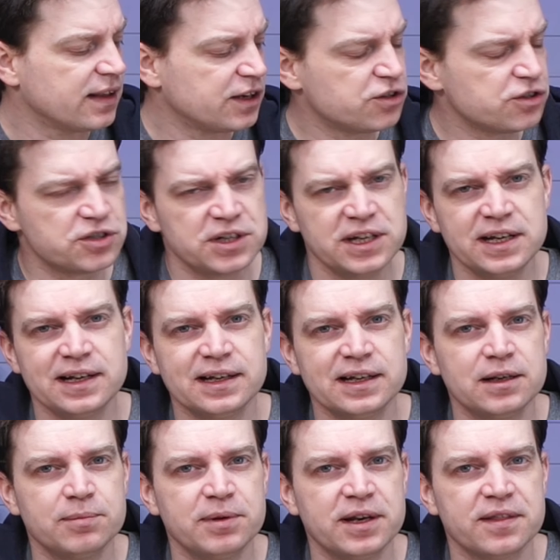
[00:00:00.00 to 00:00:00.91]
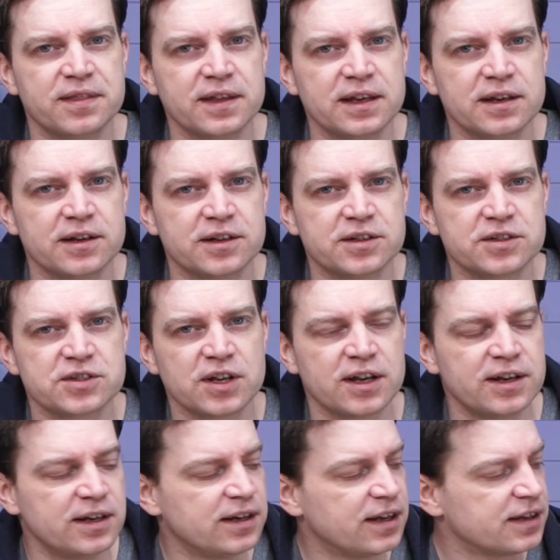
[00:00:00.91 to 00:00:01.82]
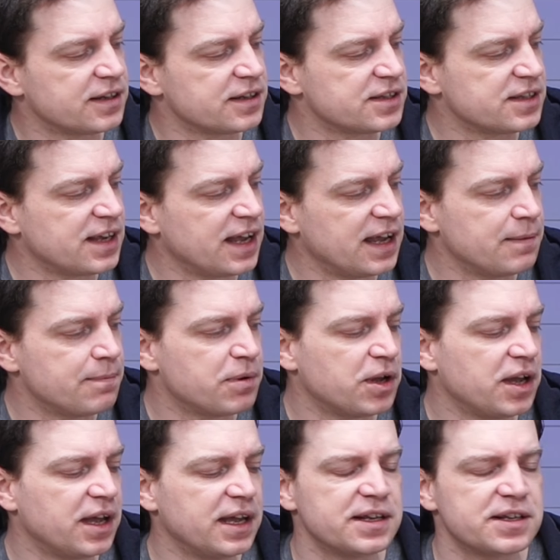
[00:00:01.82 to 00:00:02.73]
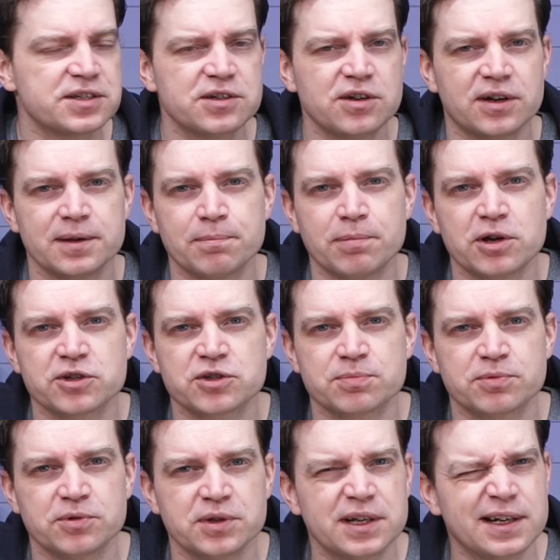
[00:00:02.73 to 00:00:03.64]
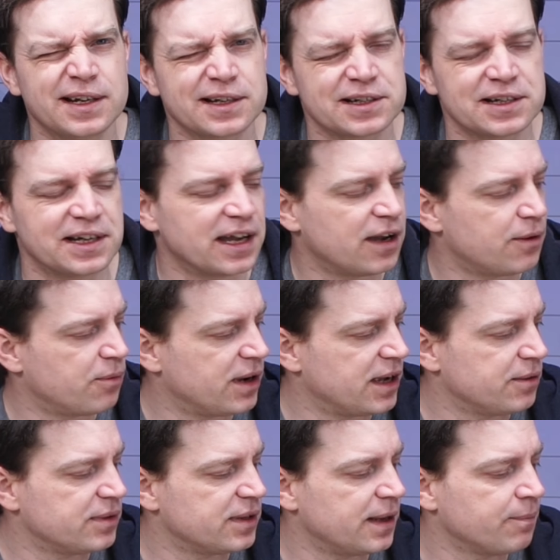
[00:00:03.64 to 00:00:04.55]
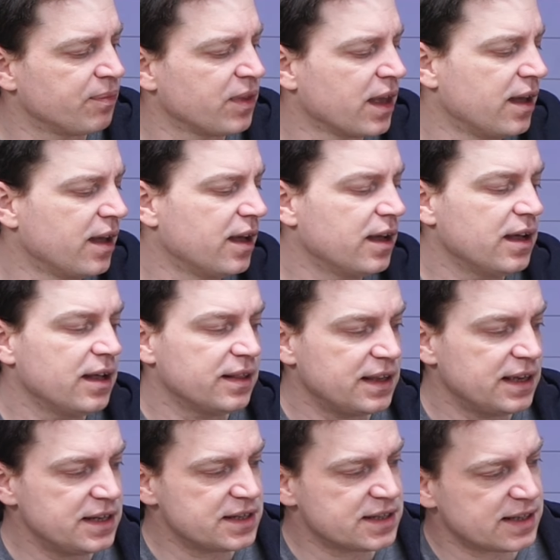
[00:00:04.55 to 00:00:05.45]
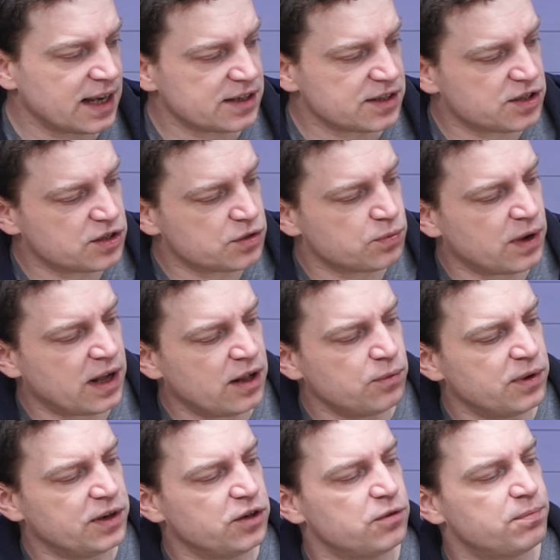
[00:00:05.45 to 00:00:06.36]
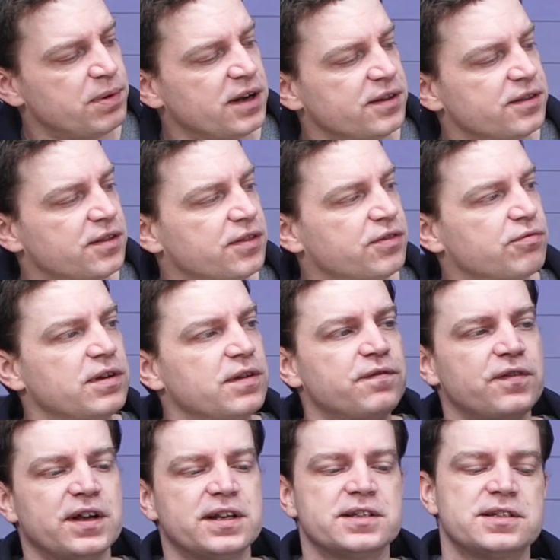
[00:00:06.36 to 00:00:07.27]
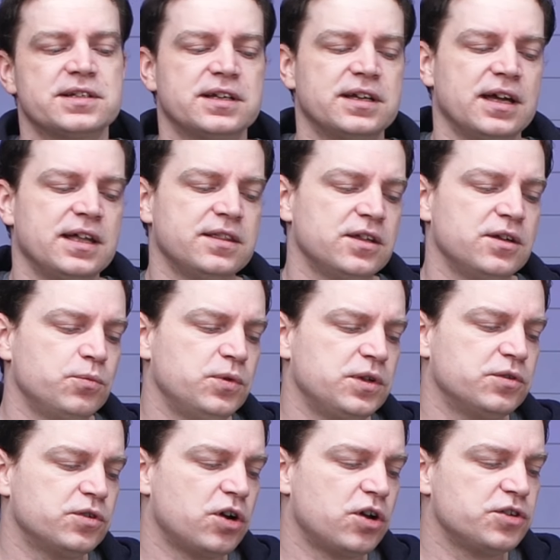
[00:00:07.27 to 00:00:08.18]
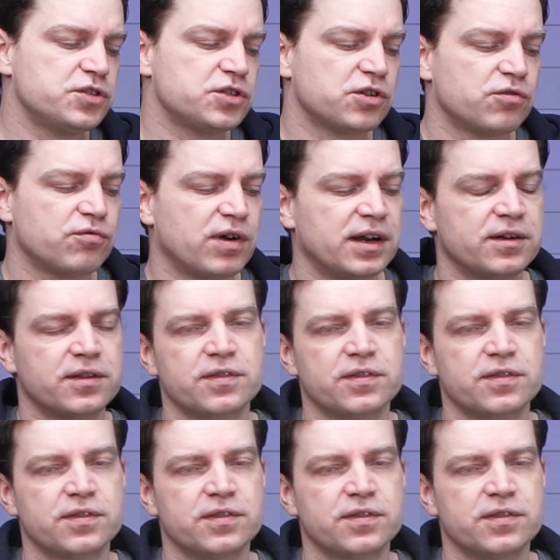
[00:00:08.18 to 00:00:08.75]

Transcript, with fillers: That does need a little bit of thinking and designing, like I say, but it's not impossible. You can actually get away with it. These sets as well, when you buy the three fans together, will cost around